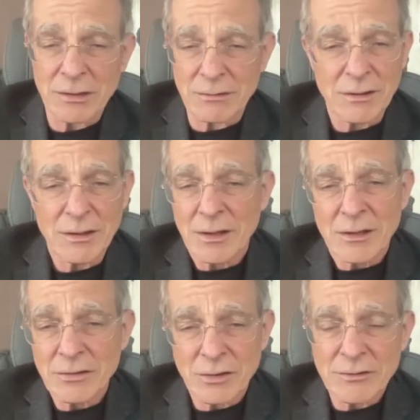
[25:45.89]
And
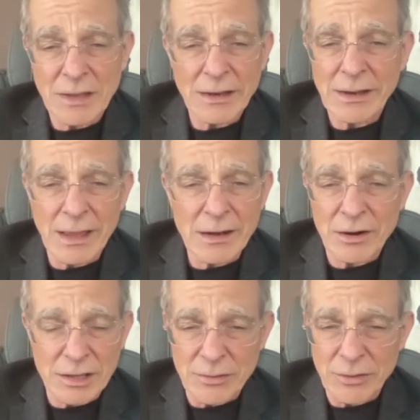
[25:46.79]
so it's not an
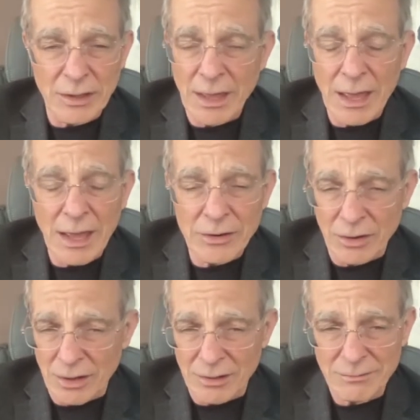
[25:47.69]
anarchy thing at
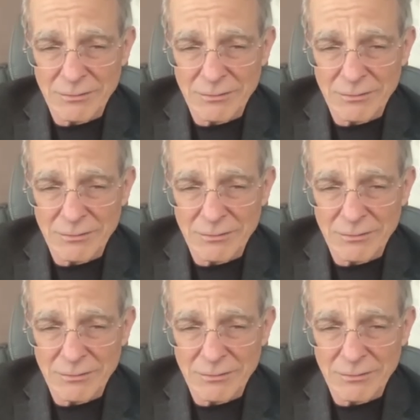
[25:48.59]
all.